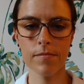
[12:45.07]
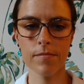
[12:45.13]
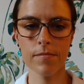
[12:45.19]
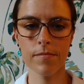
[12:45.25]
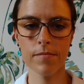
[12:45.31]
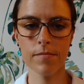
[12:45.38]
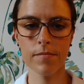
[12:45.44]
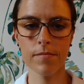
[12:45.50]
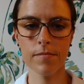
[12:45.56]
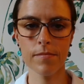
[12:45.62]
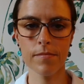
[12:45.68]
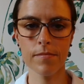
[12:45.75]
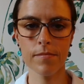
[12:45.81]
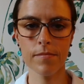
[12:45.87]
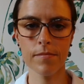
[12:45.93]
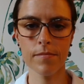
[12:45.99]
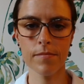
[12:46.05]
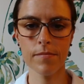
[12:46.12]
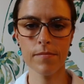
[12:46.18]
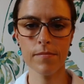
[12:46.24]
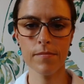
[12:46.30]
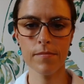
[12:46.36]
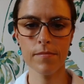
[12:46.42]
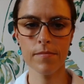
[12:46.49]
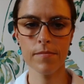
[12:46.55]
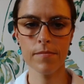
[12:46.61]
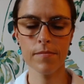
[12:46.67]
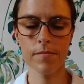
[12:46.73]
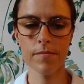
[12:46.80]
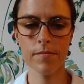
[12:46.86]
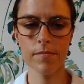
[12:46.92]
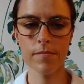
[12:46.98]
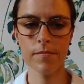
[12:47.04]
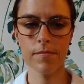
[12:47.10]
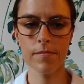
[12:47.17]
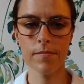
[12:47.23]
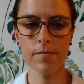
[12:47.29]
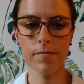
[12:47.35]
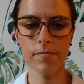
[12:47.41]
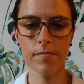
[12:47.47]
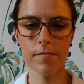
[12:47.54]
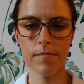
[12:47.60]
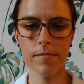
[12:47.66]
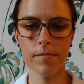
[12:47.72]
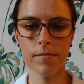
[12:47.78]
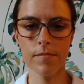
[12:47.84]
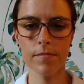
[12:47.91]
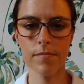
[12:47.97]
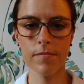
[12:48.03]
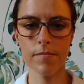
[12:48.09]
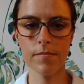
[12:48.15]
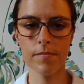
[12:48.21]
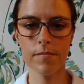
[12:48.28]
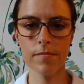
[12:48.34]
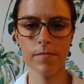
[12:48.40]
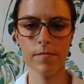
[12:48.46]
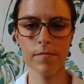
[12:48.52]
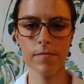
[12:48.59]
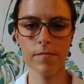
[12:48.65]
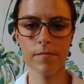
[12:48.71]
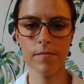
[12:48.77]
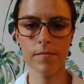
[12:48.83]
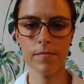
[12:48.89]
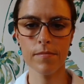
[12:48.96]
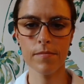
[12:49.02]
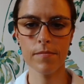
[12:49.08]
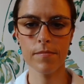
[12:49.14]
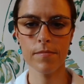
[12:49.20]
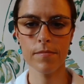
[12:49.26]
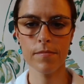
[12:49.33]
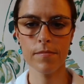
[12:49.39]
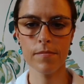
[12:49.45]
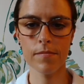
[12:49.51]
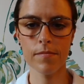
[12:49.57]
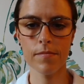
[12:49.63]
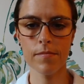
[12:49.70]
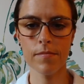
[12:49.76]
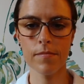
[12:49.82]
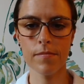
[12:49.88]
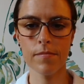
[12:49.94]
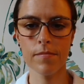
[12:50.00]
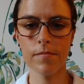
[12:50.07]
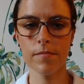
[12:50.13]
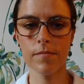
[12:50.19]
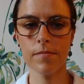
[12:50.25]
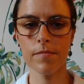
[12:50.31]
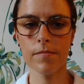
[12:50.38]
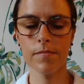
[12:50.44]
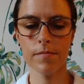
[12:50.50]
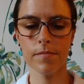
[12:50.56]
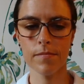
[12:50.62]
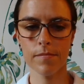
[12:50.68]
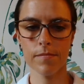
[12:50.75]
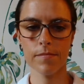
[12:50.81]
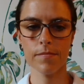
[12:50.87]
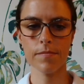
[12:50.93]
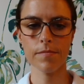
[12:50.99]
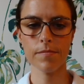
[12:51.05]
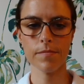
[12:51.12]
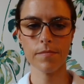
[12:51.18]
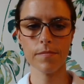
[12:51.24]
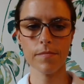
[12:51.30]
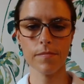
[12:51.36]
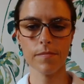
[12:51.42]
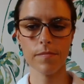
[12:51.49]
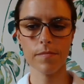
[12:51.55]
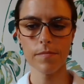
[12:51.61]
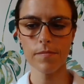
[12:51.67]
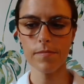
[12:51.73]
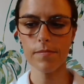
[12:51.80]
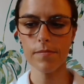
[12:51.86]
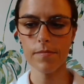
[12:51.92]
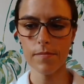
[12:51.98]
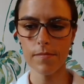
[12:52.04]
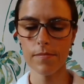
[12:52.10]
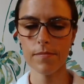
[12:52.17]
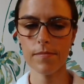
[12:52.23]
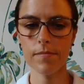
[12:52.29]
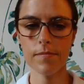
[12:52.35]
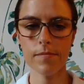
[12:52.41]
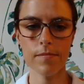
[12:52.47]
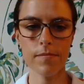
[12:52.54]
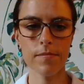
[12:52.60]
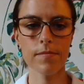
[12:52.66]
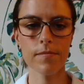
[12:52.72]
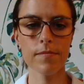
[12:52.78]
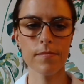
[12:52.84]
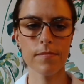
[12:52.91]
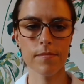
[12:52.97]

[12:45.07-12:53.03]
(not speaking)